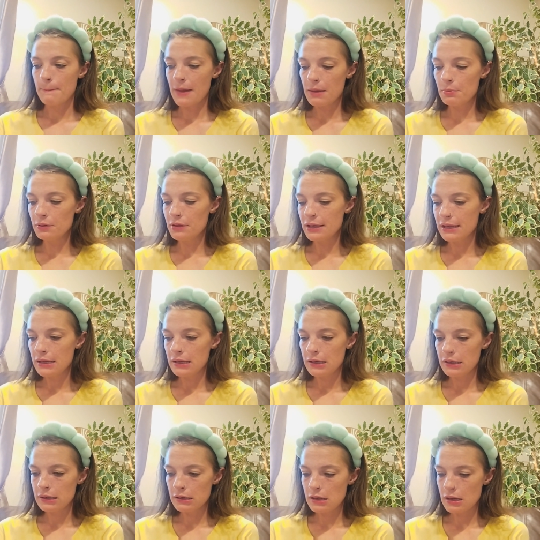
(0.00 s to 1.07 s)

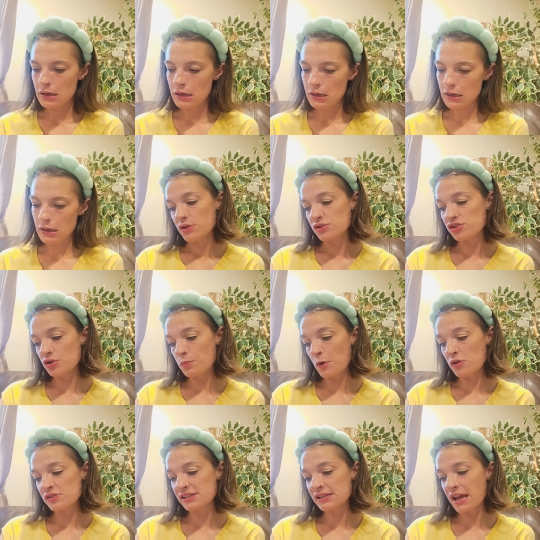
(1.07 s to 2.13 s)
Maybelline
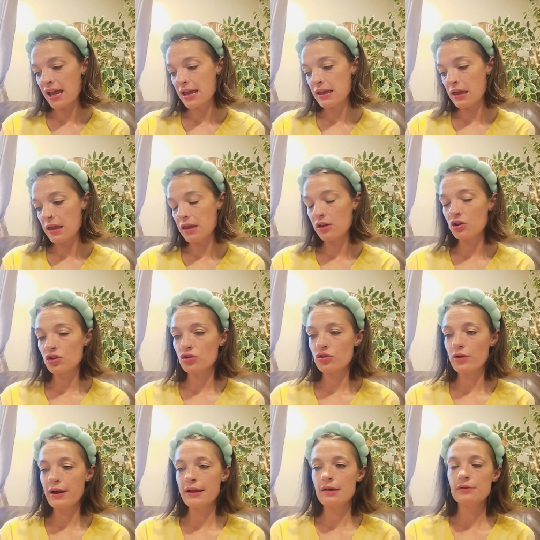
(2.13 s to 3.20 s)
Super Stay Ink
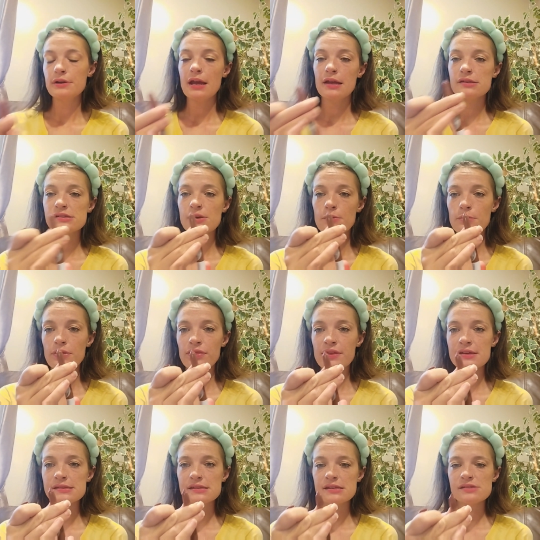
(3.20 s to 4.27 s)
Crayon, and so
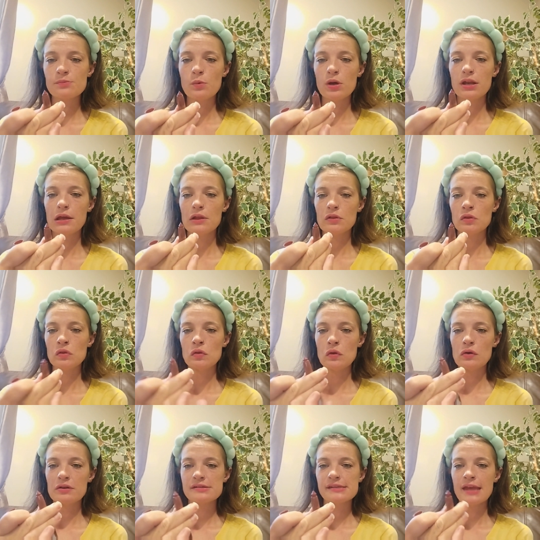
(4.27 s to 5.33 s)
this is what it
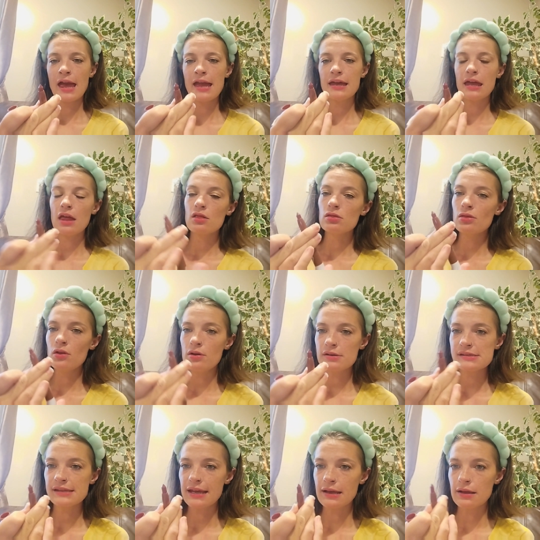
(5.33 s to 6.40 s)
looks like. It
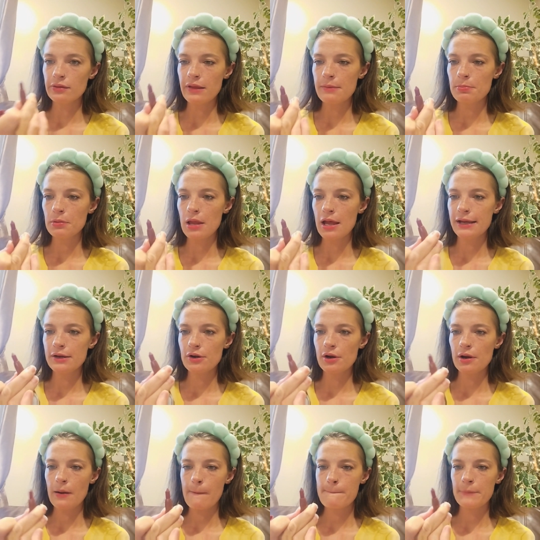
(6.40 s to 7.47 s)
looks like a lip
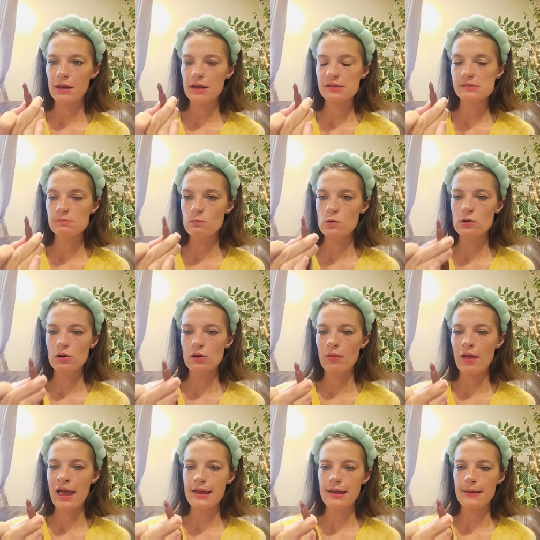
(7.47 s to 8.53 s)
liner, but it's more
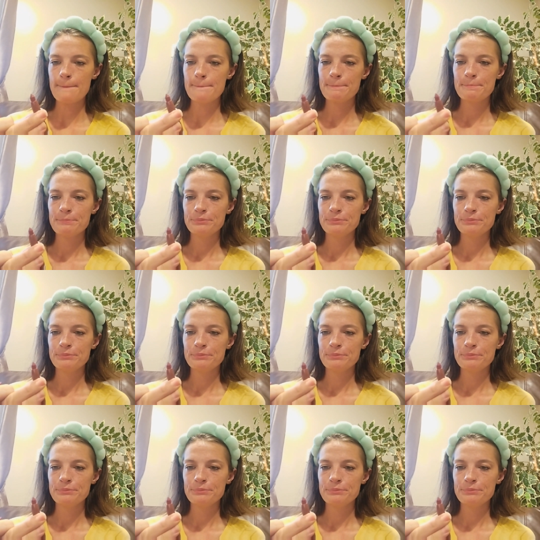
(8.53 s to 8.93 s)
like